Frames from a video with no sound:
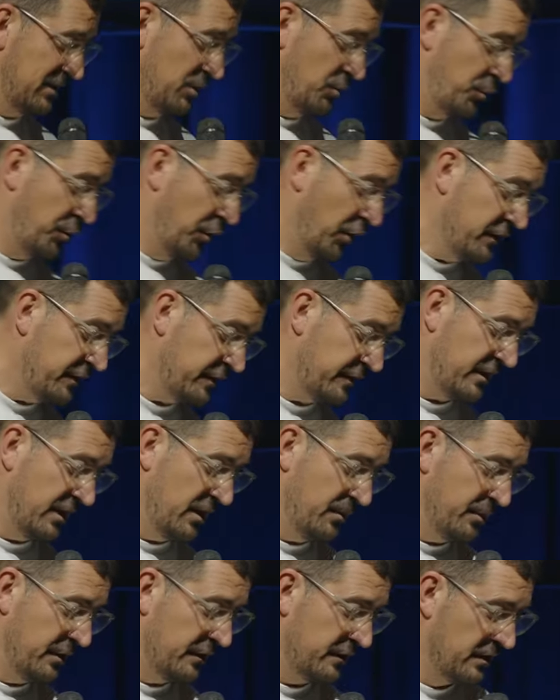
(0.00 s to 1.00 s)
The first
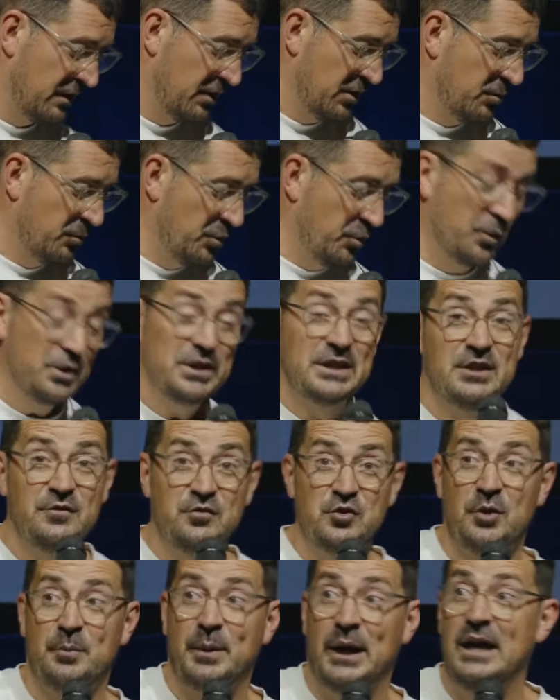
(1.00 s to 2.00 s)
step is we want to give
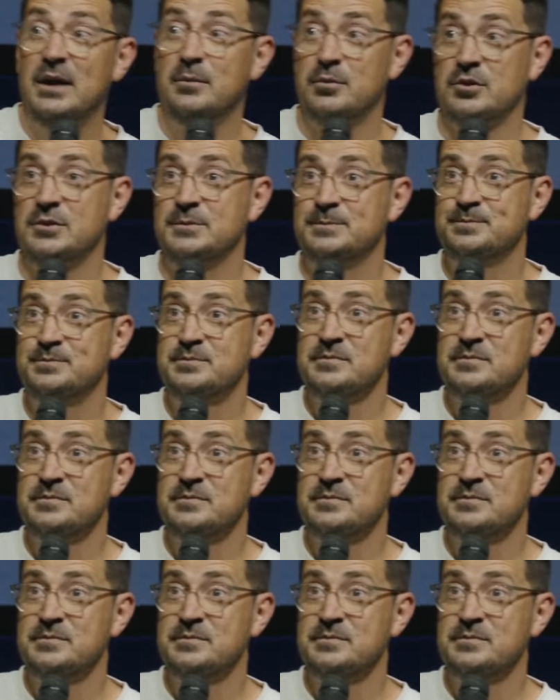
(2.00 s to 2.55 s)
you a Bible.